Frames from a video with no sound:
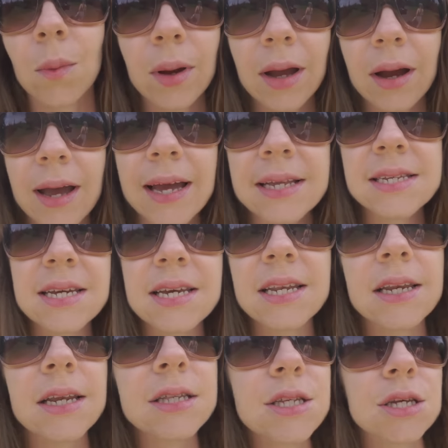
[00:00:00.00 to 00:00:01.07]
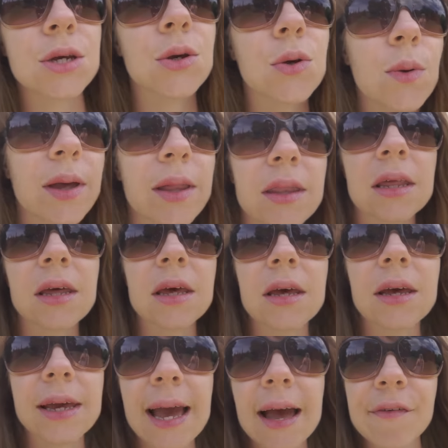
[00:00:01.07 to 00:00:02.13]
We are heading to
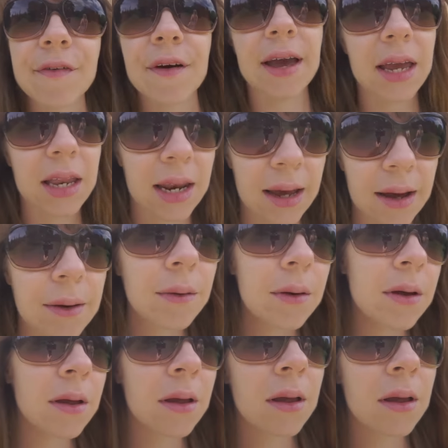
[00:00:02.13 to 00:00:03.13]
the cafe now.